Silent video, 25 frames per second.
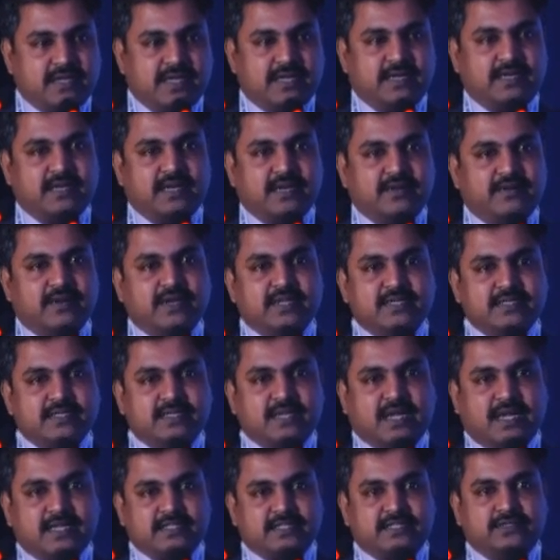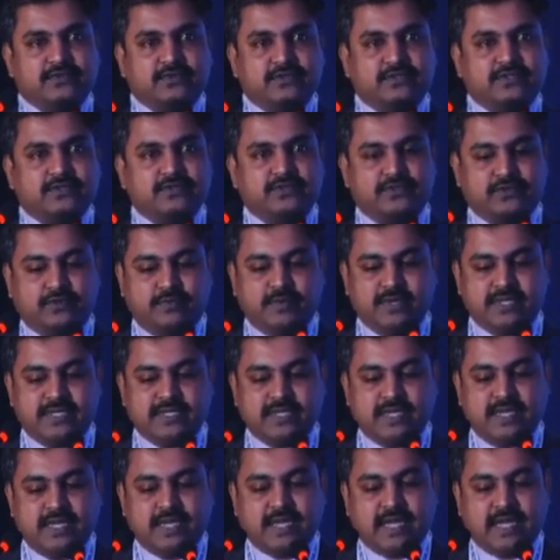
Entry-level doesn't ask so much,